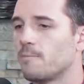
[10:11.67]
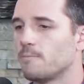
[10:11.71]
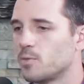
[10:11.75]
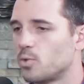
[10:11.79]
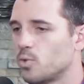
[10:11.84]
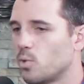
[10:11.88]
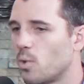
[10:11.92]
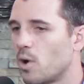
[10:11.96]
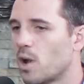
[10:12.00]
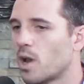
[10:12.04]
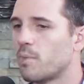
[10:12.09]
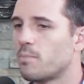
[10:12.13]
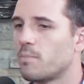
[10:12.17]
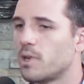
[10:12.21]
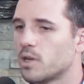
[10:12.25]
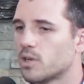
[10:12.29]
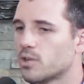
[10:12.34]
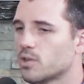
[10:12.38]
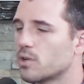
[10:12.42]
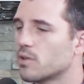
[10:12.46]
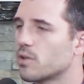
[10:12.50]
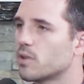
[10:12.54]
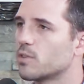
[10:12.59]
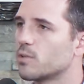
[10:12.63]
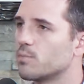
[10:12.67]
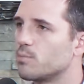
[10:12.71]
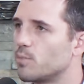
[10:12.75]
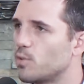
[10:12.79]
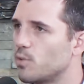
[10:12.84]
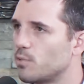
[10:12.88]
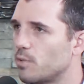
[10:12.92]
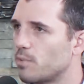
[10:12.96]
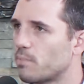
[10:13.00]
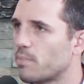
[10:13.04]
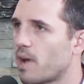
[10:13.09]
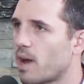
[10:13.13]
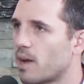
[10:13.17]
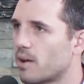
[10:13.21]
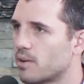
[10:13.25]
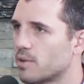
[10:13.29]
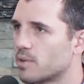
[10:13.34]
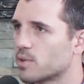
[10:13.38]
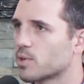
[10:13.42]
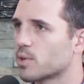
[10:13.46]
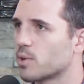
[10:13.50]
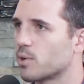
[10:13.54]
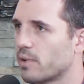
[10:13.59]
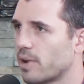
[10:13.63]
you want to make sure that the movement pattern
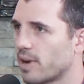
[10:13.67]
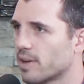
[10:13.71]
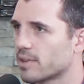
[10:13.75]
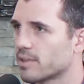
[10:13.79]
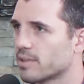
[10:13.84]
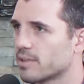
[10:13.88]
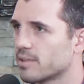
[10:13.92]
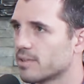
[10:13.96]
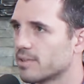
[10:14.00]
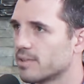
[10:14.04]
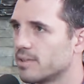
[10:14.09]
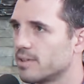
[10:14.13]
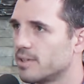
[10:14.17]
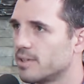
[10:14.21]
is correct.